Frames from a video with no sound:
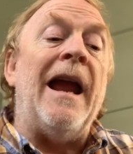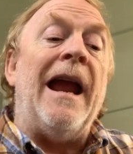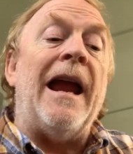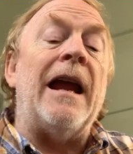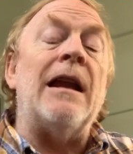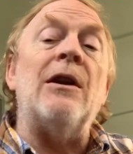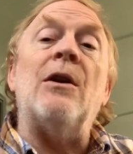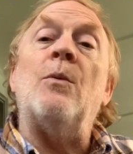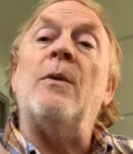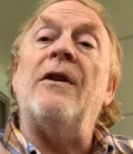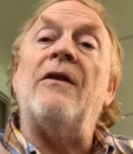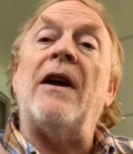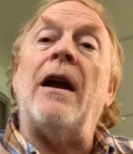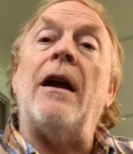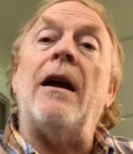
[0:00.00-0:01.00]
And we
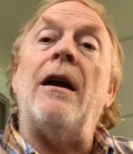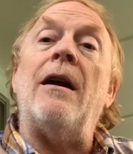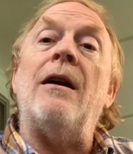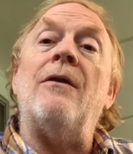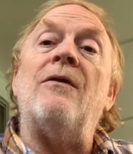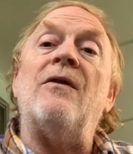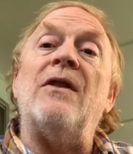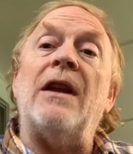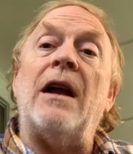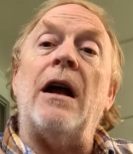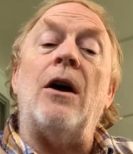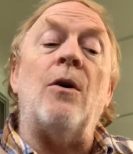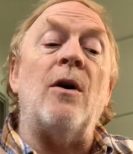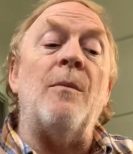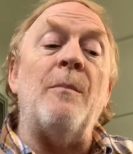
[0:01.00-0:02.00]
have
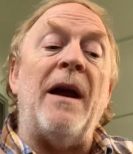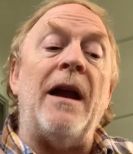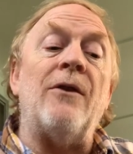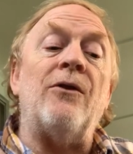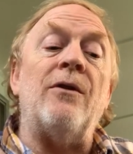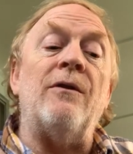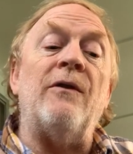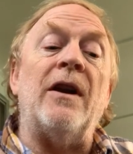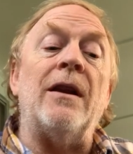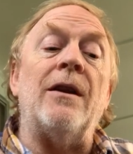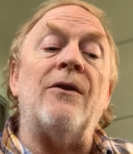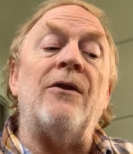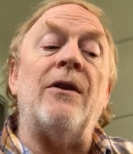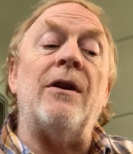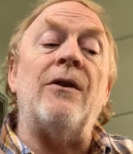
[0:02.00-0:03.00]
now a mass
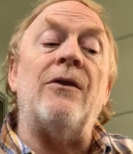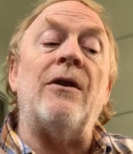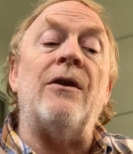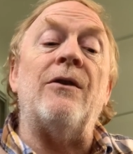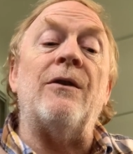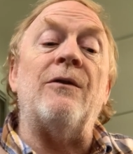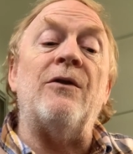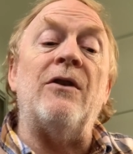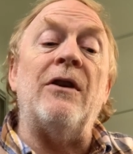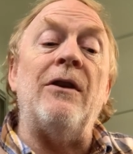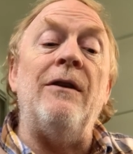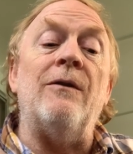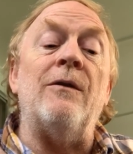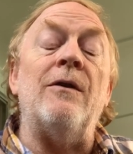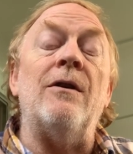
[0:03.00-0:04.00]
surveillance citizens of C